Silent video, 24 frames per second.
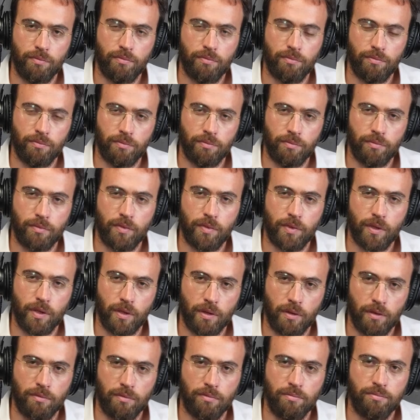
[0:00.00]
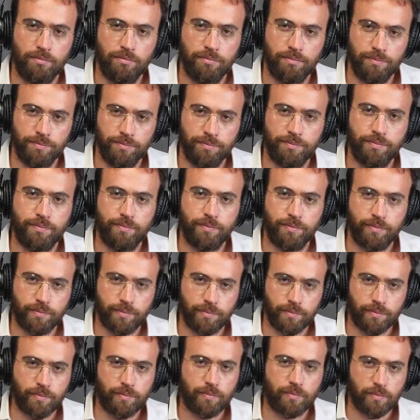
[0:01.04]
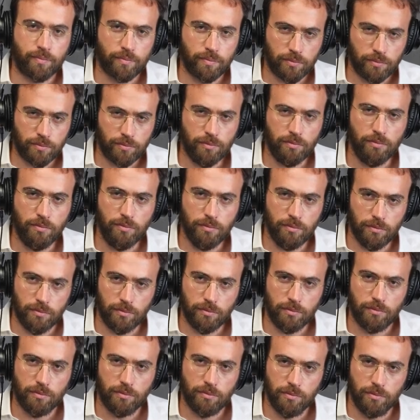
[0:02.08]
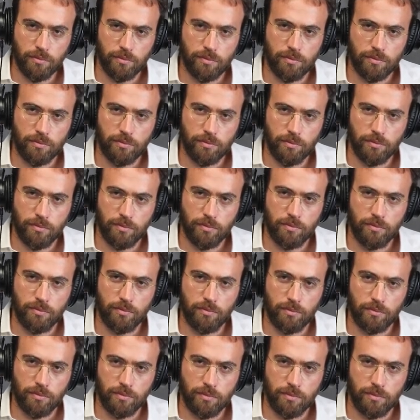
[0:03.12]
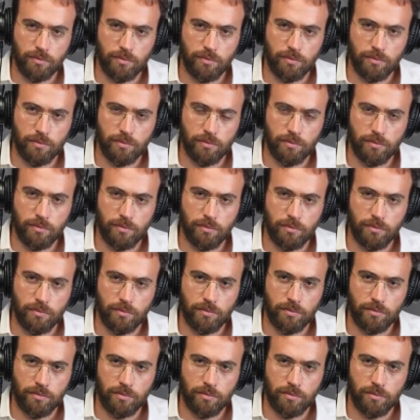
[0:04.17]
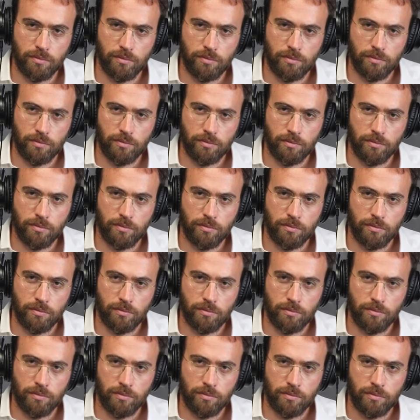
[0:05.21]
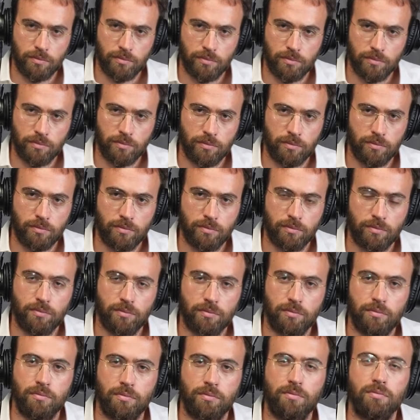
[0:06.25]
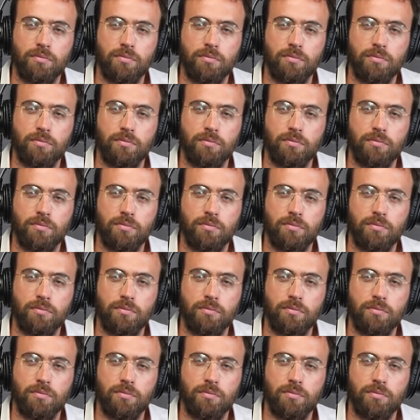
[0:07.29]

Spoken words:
This person isn't speaking.